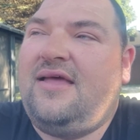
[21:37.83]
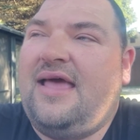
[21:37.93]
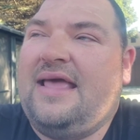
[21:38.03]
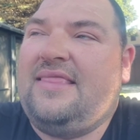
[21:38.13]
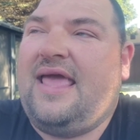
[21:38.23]

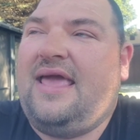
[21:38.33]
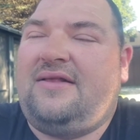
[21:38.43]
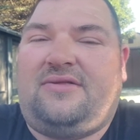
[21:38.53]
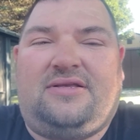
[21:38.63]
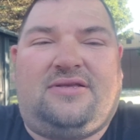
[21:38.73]
And the
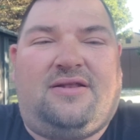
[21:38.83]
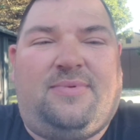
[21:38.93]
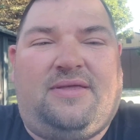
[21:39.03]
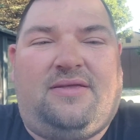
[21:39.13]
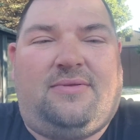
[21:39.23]
handling's gonna
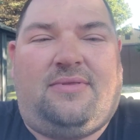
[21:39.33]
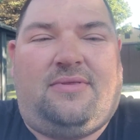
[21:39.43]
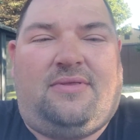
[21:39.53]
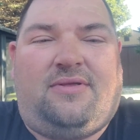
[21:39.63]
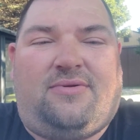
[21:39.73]
be,
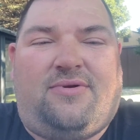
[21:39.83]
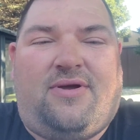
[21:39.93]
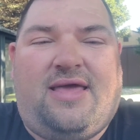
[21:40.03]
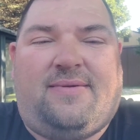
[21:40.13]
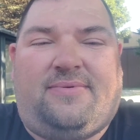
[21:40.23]

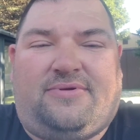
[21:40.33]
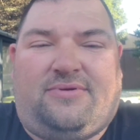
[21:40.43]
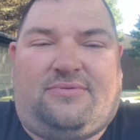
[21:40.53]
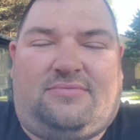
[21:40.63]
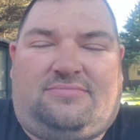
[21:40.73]
crap.
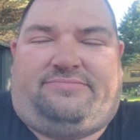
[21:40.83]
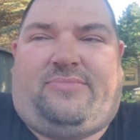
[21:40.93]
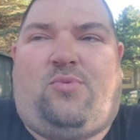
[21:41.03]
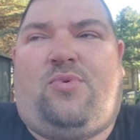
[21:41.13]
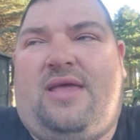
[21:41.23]
So
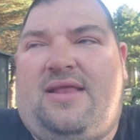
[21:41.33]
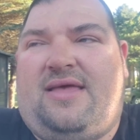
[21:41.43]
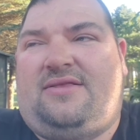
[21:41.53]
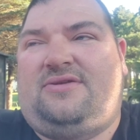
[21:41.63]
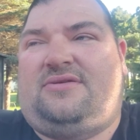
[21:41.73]
why
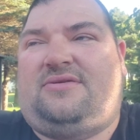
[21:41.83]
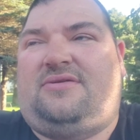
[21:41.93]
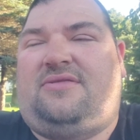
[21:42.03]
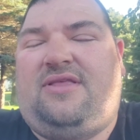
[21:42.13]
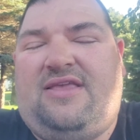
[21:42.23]
not
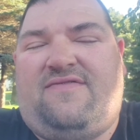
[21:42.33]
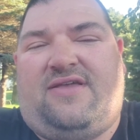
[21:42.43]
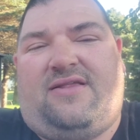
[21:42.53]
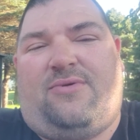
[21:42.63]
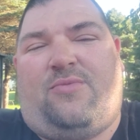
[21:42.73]
just leave
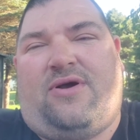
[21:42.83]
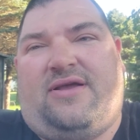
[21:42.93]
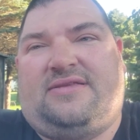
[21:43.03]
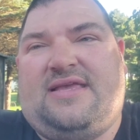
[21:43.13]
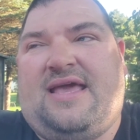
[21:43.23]
it where
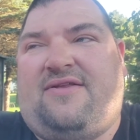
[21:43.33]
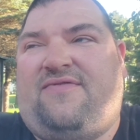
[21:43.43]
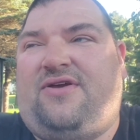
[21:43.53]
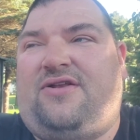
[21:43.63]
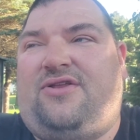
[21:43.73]
it's at? If
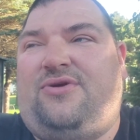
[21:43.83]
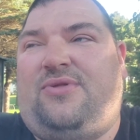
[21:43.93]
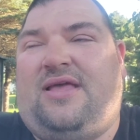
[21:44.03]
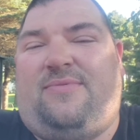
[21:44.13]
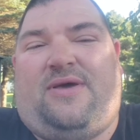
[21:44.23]
you're gonna
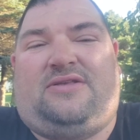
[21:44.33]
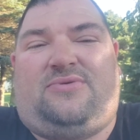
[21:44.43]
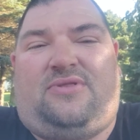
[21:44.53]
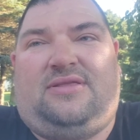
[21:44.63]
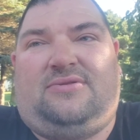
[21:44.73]
do that, you might as
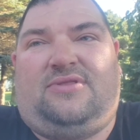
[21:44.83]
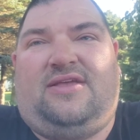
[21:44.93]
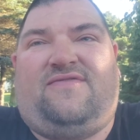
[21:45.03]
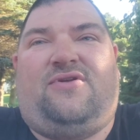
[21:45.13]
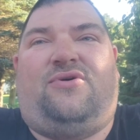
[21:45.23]
well
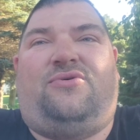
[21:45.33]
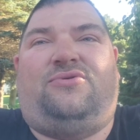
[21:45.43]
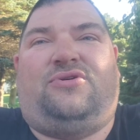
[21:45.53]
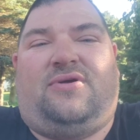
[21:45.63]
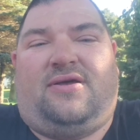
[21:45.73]
lift the
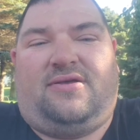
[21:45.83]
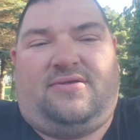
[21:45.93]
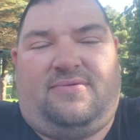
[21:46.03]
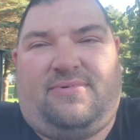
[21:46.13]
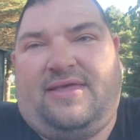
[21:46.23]
whole truck.
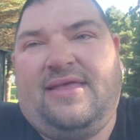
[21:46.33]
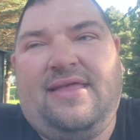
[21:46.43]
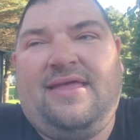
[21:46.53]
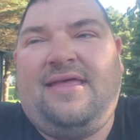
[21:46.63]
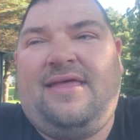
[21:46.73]
But
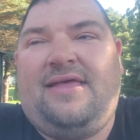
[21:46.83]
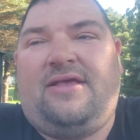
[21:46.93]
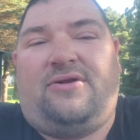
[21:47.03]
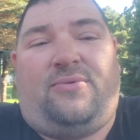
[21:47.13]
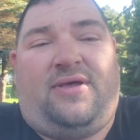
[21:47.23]

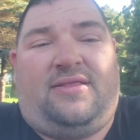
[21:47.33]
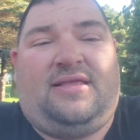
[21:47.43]
you know what?